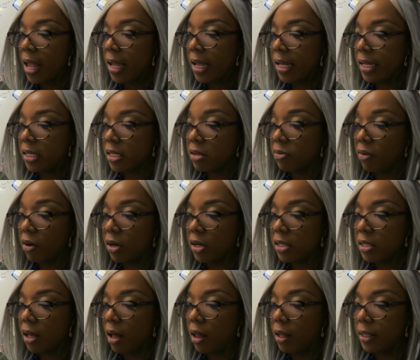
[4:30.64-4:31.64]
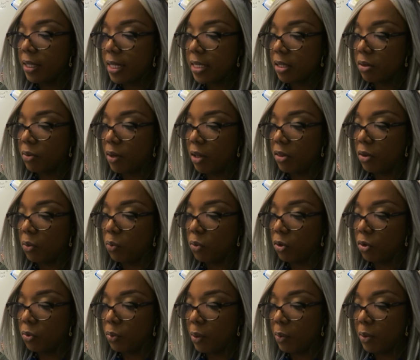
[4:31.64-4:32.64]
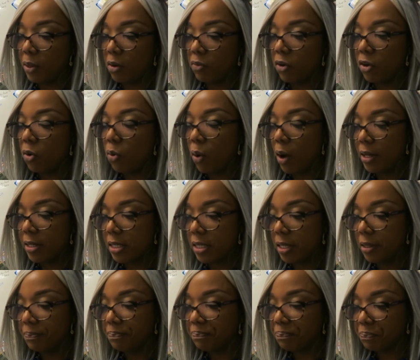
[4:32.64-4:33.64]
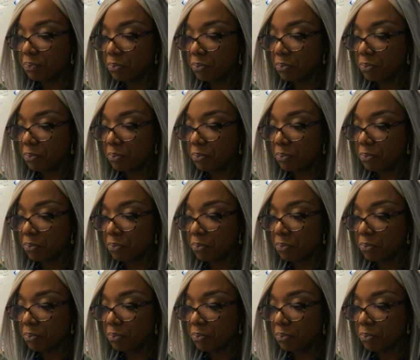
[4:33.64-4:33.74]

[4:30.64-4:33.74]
As far as the holidays around the world, we went over Kwanzaa.